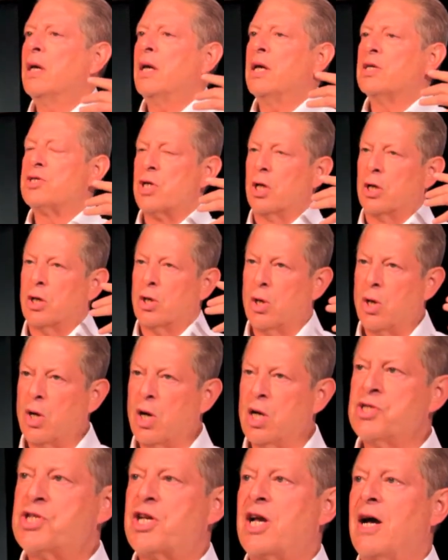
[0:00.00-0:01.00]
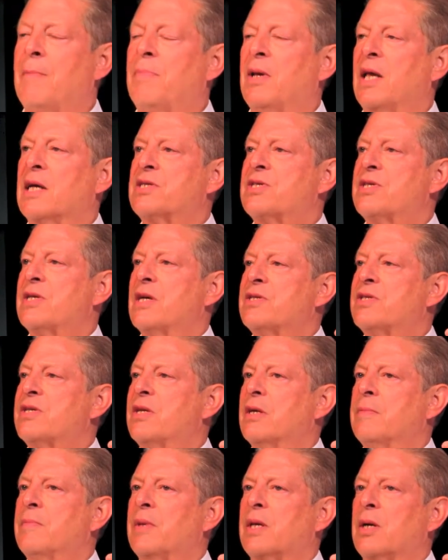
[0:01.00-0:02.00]
It's a large, complex
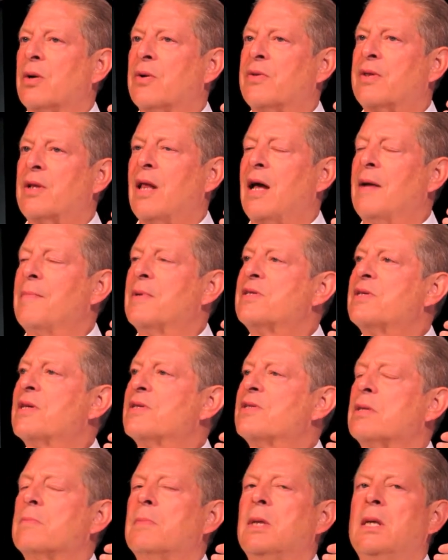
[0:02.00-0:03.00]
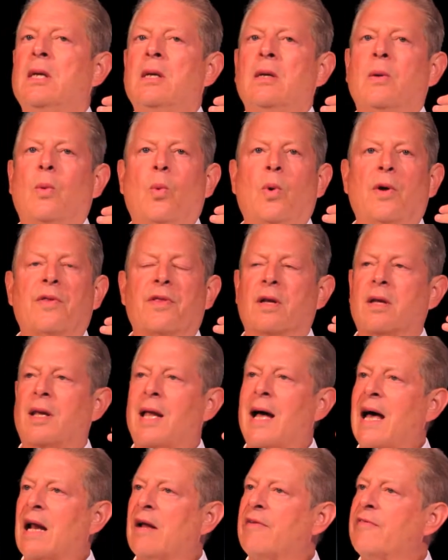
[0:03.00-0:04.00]
system, the Earth climate system, with a
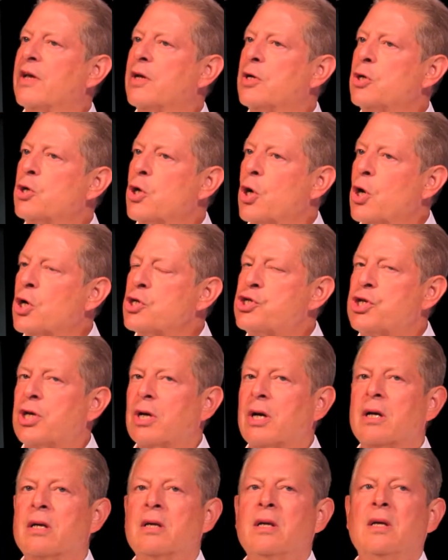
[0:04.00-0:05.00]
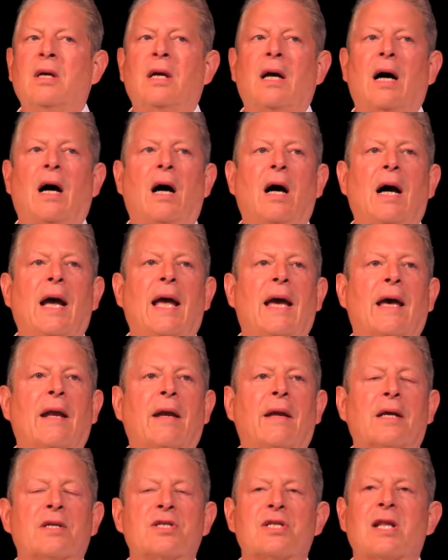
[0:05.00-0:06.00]
lot of inertia. Uh,
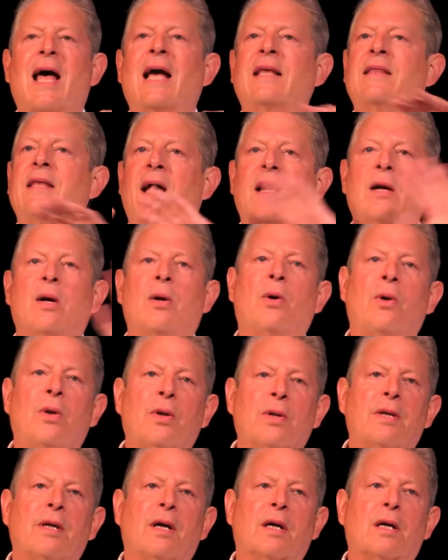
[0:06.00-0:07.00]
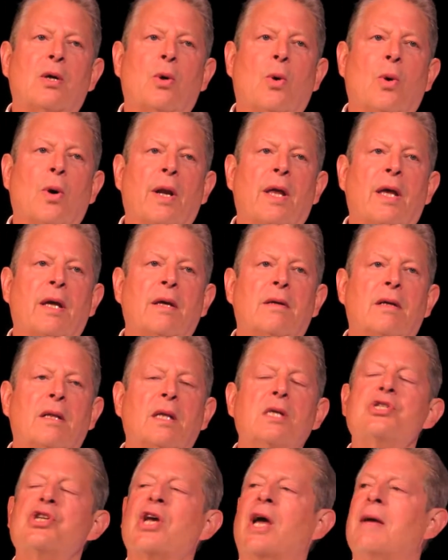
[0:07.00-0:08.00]
and it's like that old uh, corny
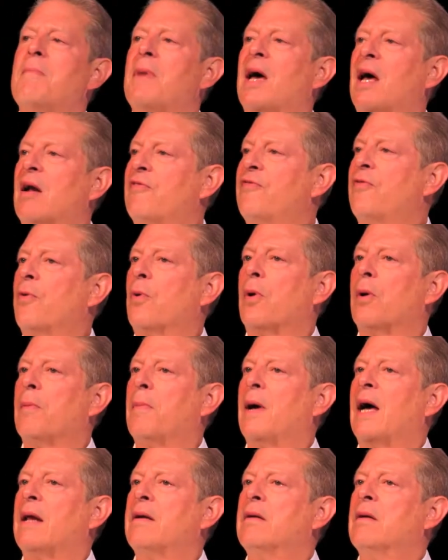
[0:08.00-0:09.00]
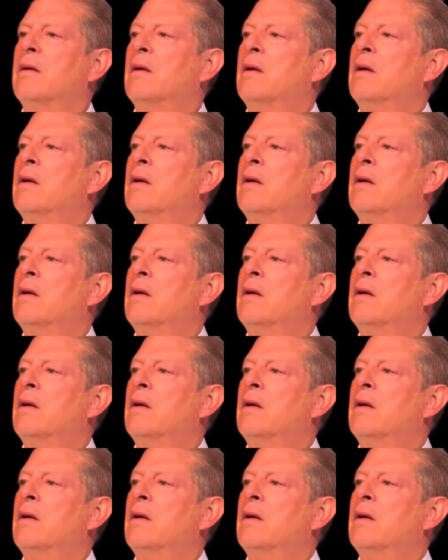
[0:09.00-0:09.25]
cliche metaphor about